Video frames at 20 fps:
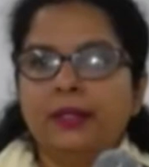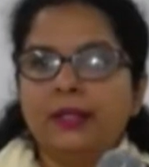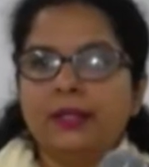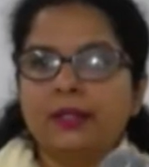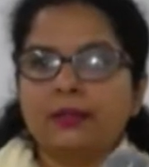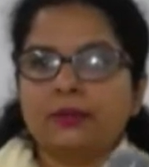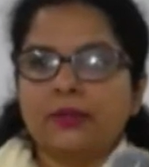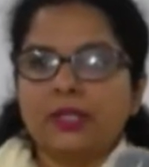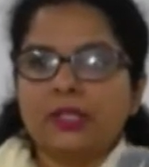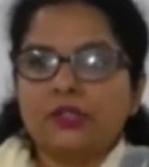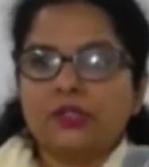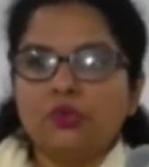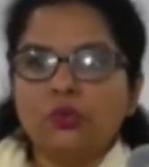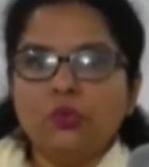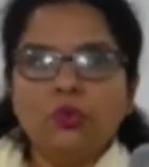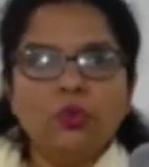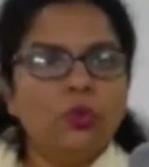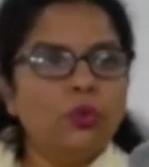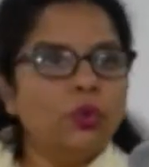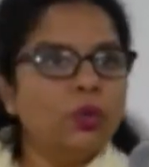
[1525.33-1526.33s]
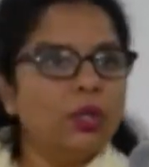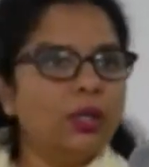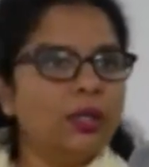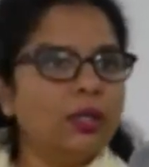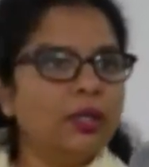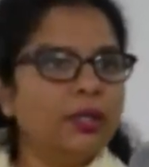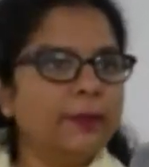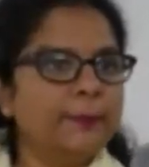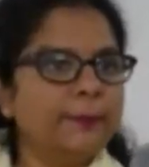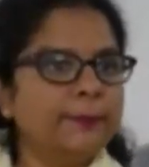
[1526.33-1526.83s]
So there are two
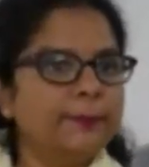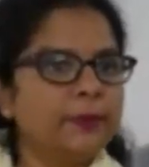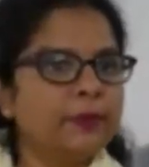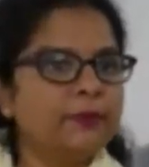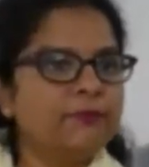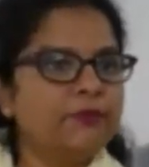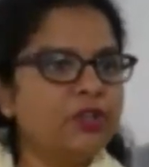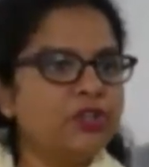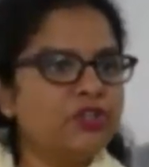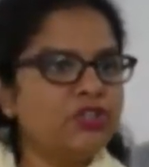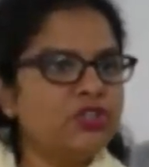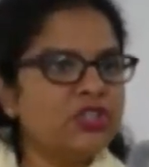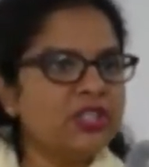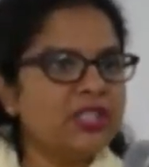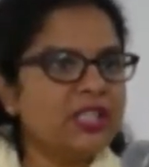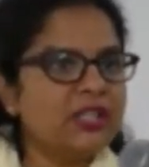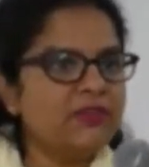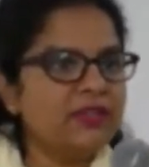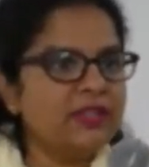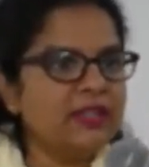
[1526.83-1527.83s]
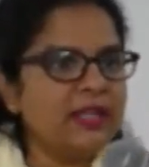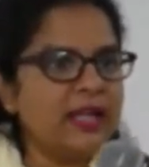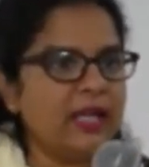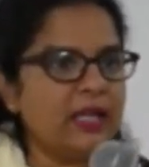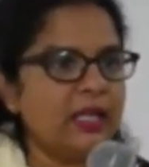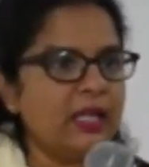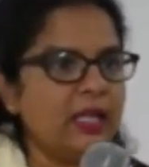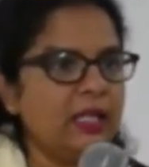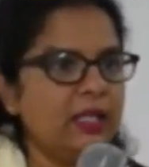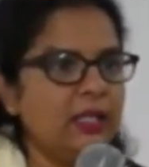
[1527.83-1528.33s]
um, versions given
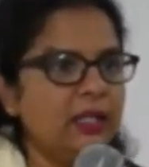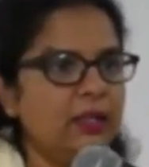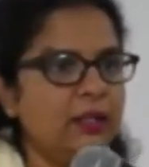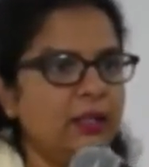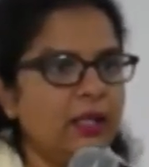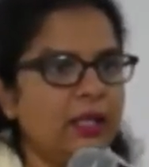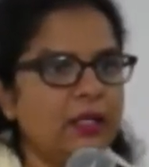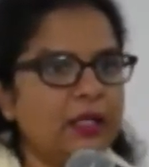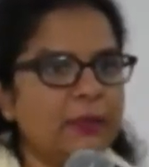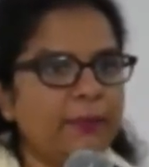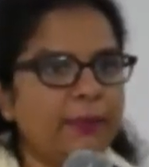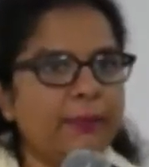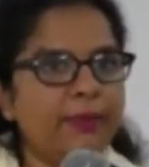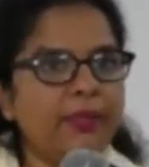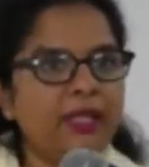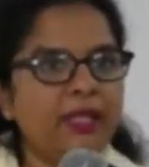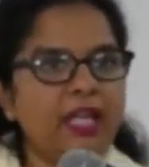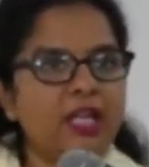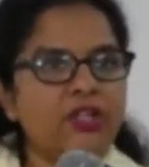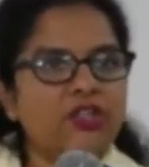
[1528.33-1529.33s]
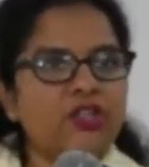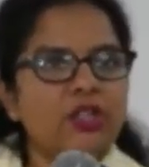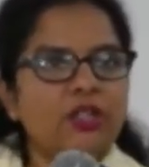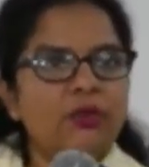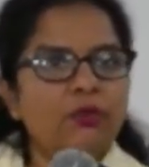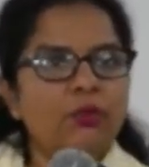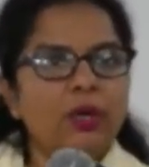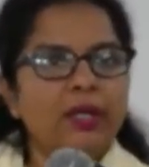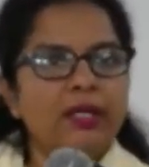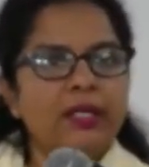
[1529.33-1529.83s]
there in, in the publication.
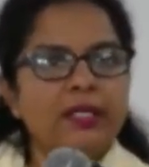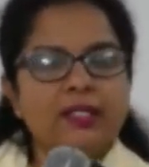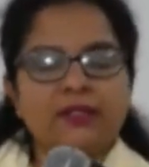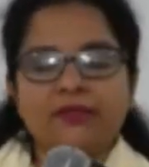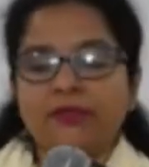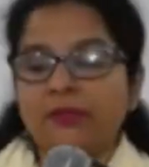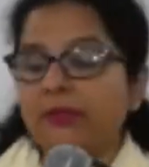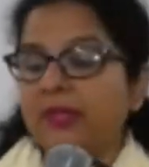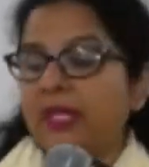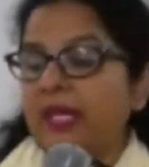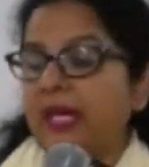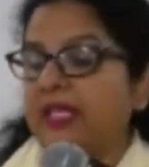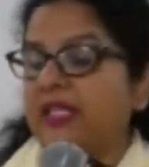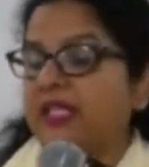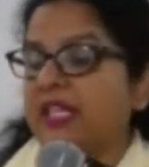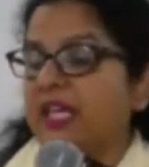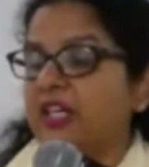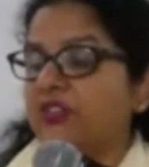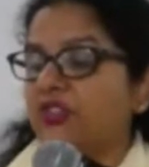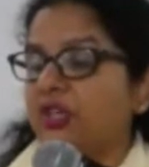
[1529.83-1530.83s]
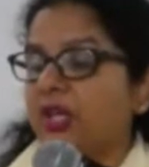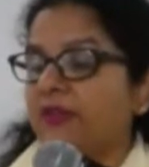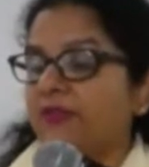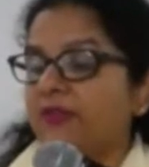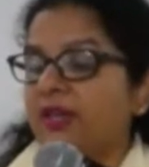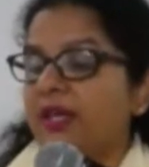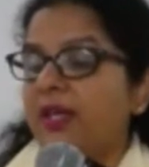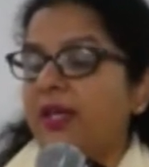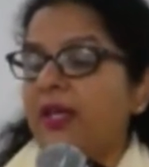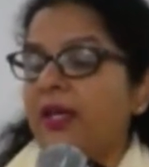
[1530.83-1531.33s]
One is from the NKJV,
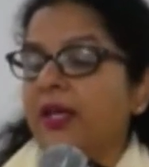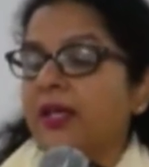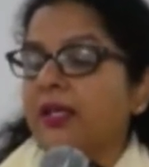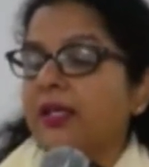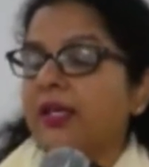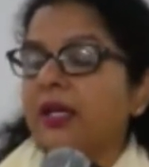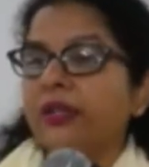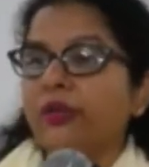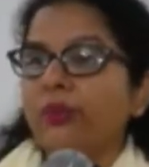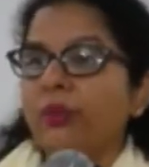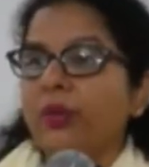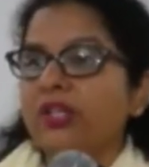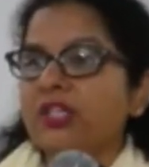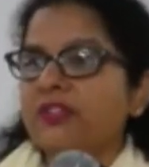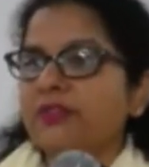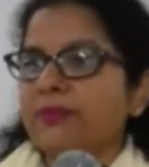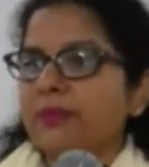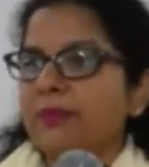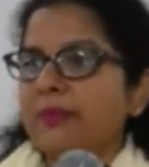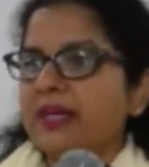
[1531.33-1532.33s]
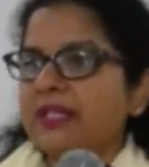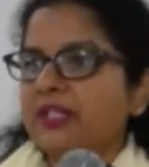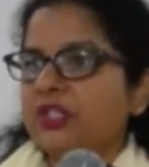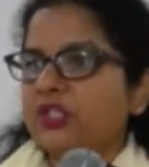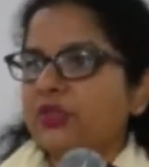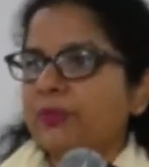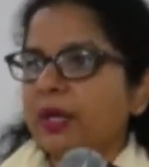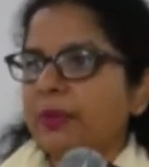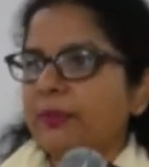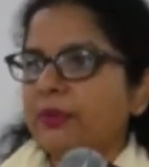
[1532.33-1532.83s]
the other one is from the
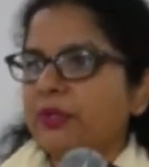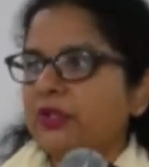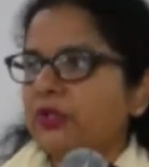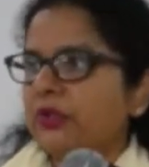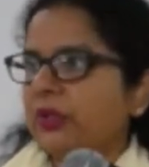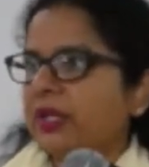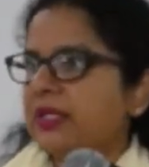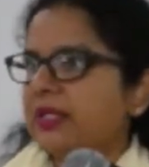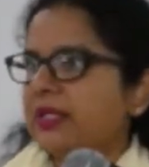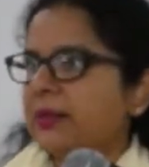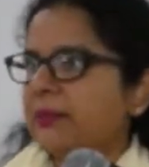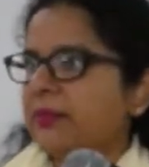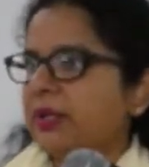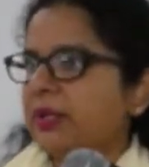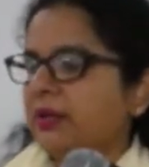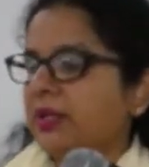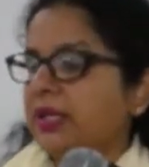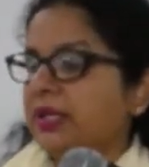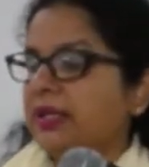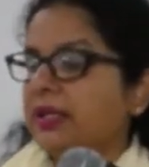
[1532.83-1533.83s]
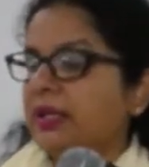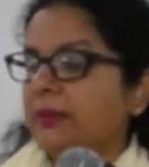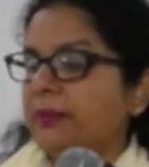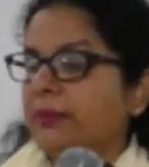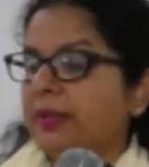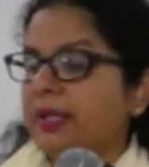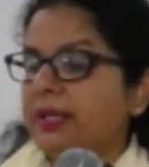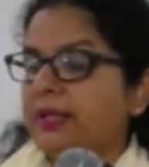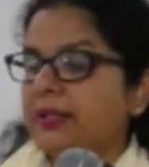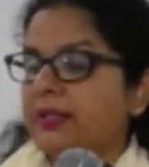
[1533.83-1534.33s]
Message Bible. So can somebody read that,
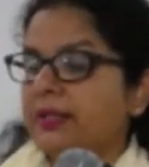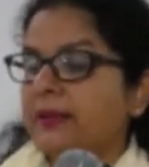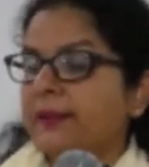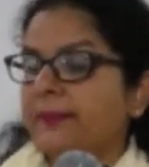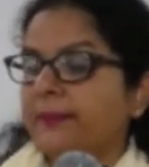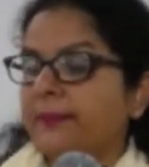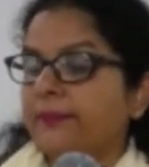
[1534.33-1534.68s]
please?